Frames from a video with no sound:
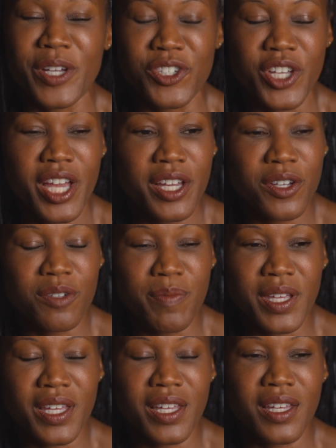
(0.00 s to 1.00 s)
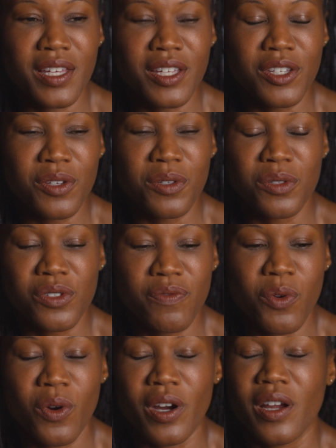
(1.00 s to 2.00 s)
which could be used
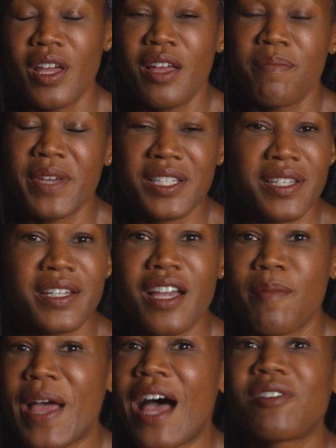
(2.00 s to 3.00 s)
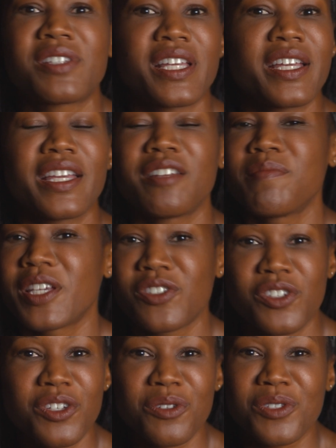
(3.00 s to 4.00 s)
for mixed income housing and
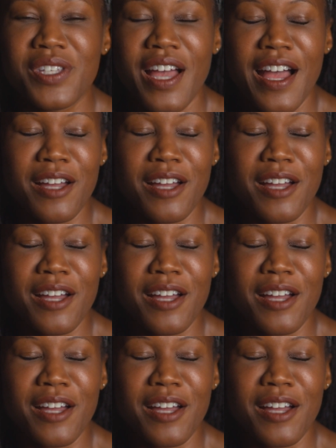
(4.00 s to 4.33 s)
mixed use